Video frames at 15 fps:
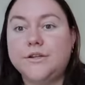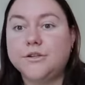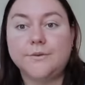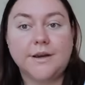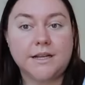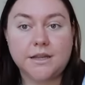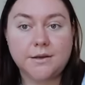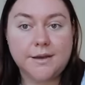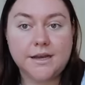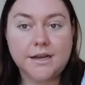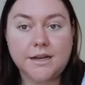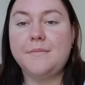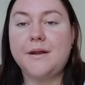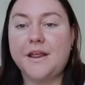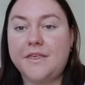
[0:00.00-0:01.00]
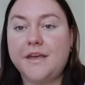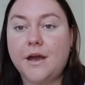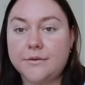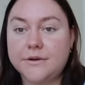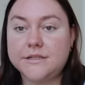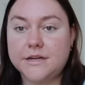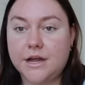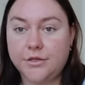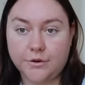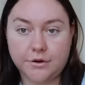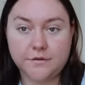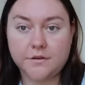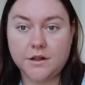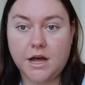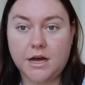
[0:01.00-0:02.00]
to read them in, but I think I want to start Throne
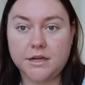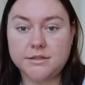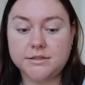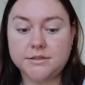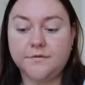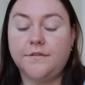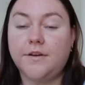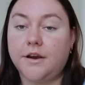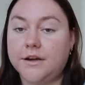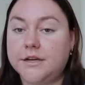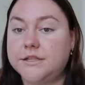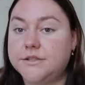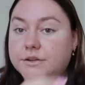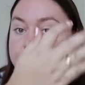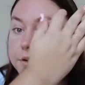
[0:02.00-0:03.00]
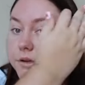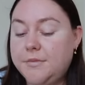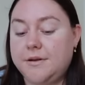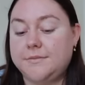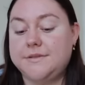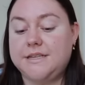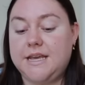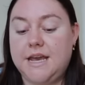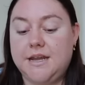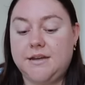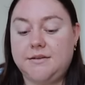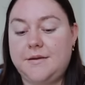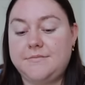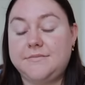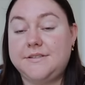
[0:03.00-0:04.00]
of Glass very soon. But I'm scared.
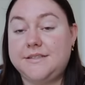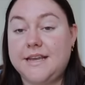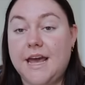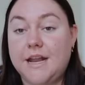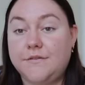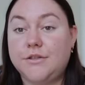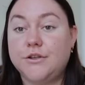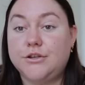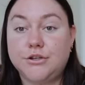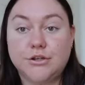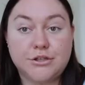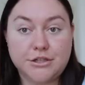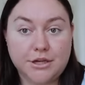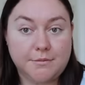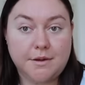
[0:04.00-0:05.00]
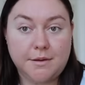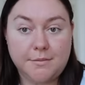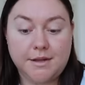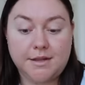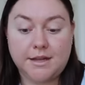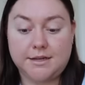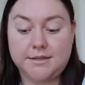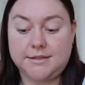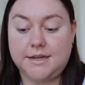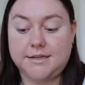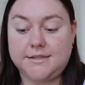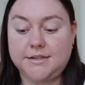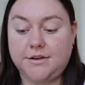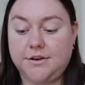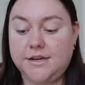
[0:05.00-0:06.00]
I'm scared of the huge commitment that is that
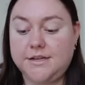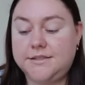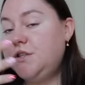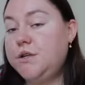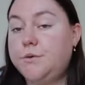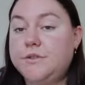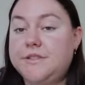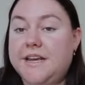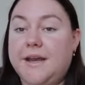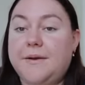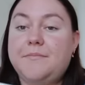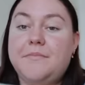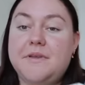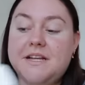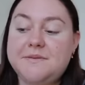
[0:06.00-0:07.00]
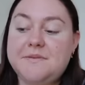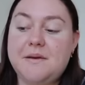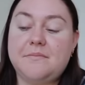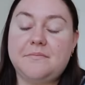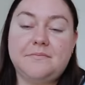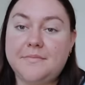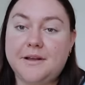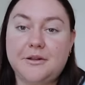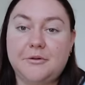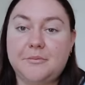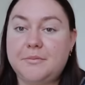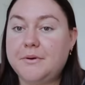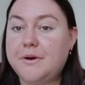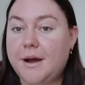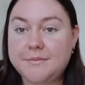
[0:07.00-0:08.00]
series. So we'll see. But that's my, my little
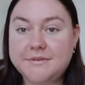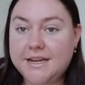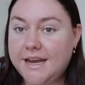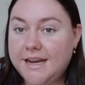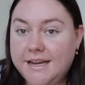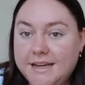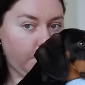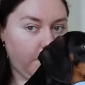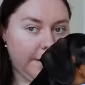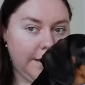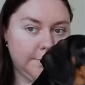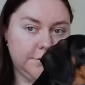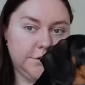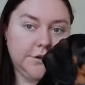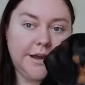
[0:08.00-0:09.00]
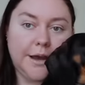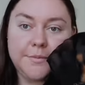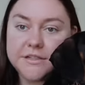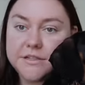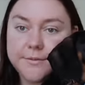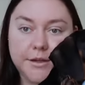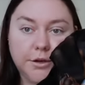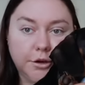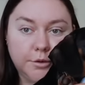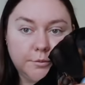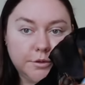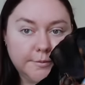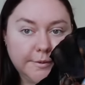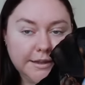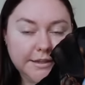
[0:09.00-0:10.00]
book update. I'm so happy to be home
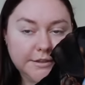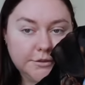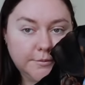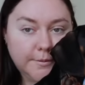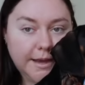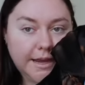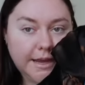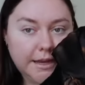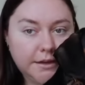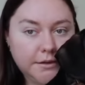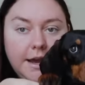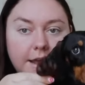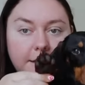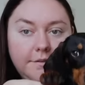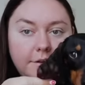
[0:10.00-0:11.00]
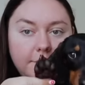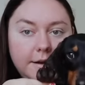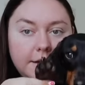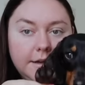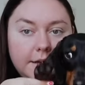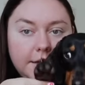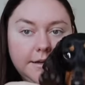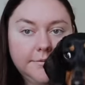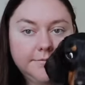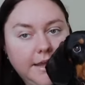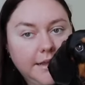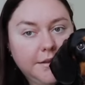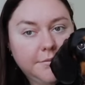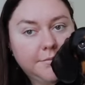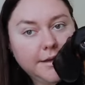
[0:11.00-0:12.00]
with my little man. Hi everyone. He
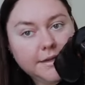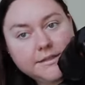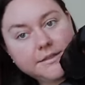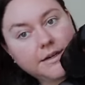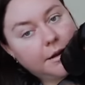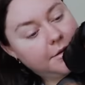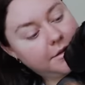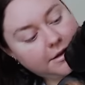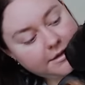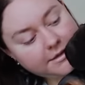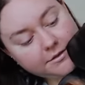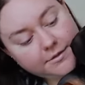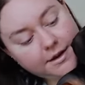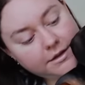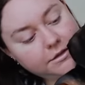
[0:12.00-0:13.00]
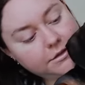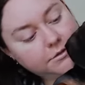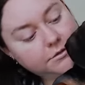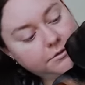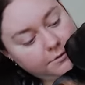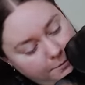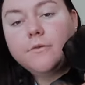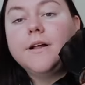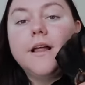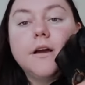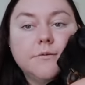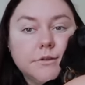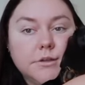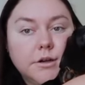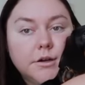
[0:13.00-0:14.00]
had the best time with Auntie Rachel while I
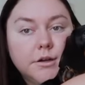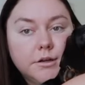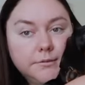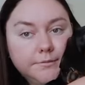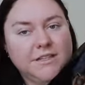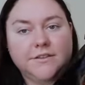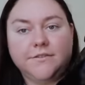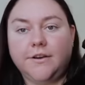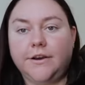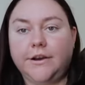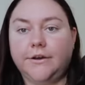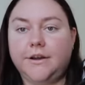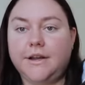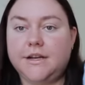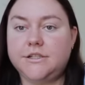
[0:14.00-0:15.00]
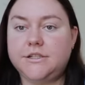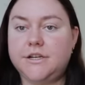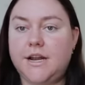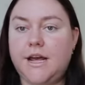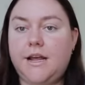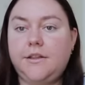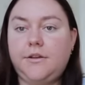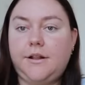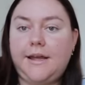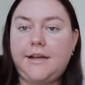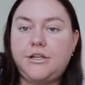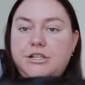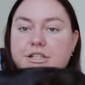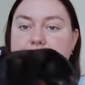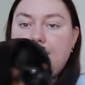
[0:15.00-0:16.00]
was gone. He's very on edge today, a little
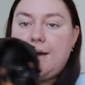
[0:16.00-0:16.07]
anxious